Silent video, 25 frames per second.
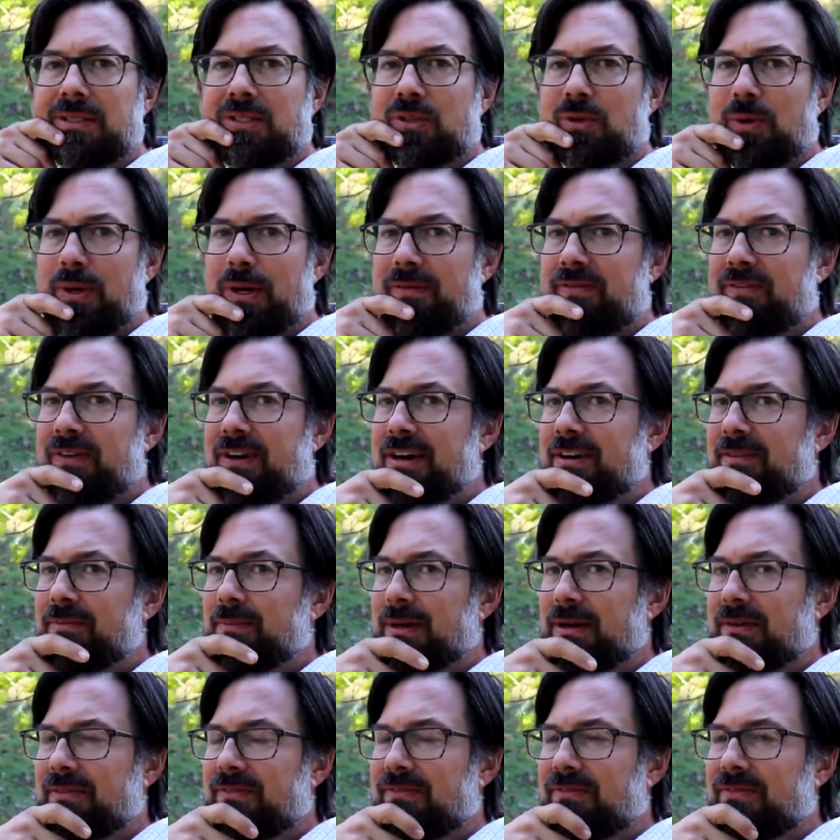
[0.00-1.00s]
25
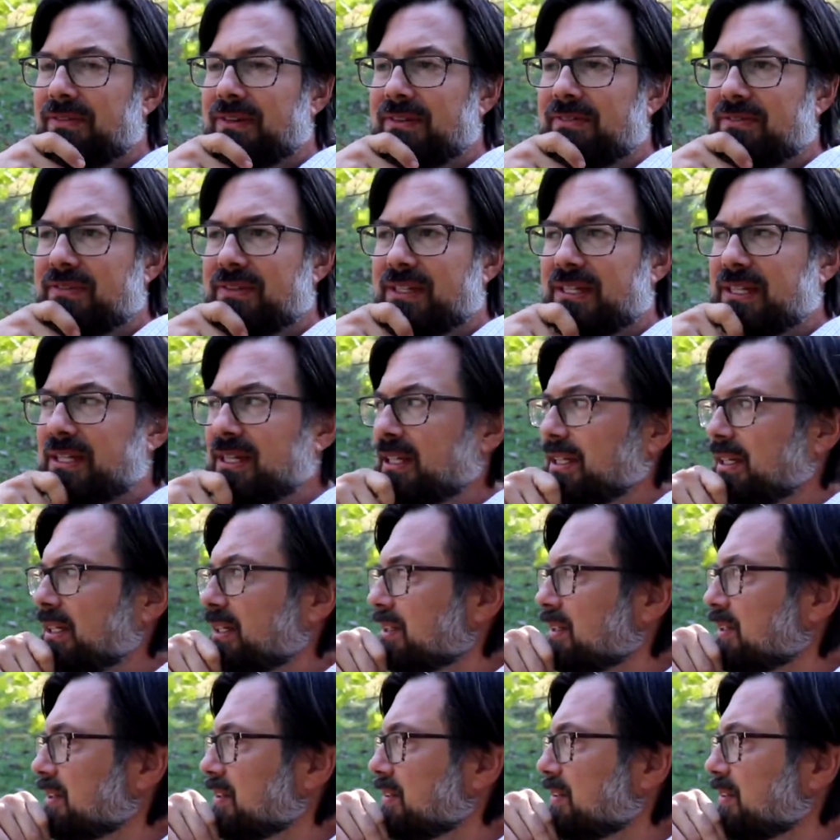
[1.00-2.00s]
by 50
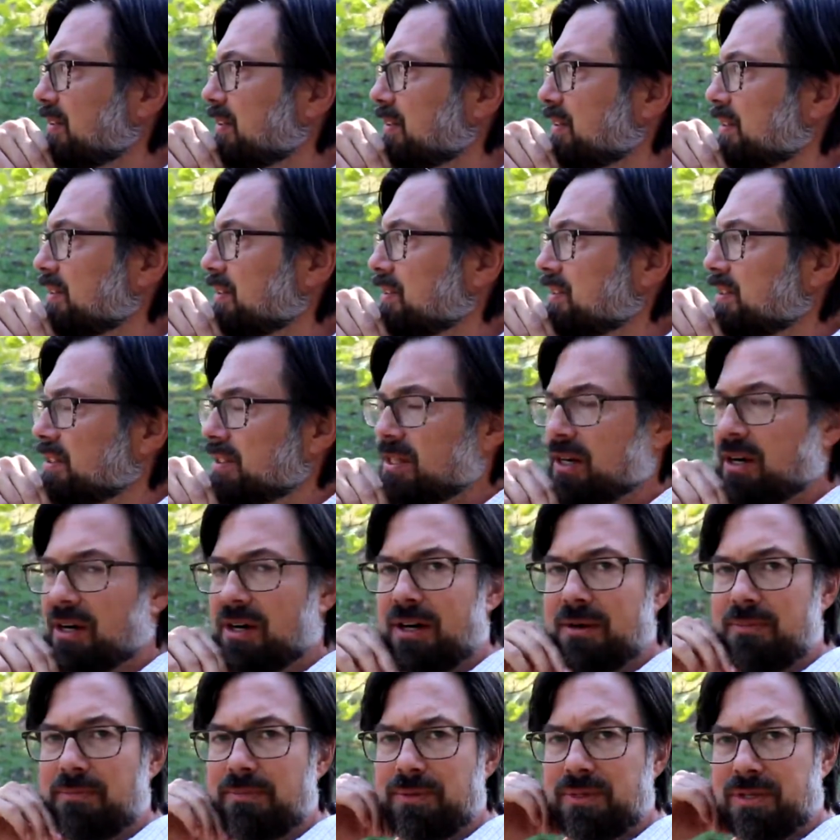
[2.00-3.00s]

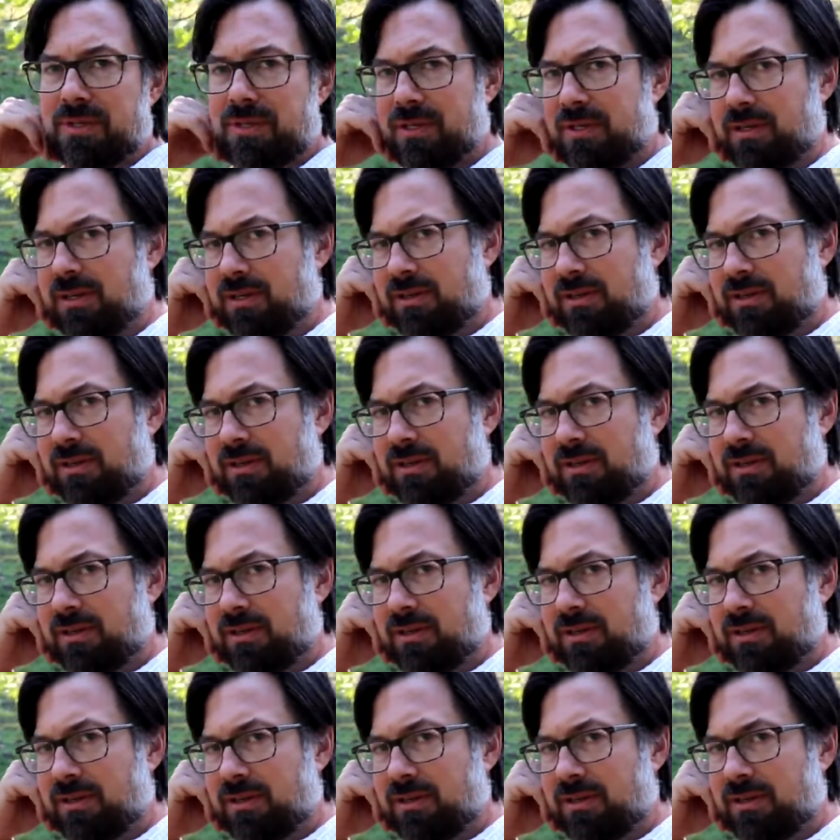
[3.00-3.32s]
tarps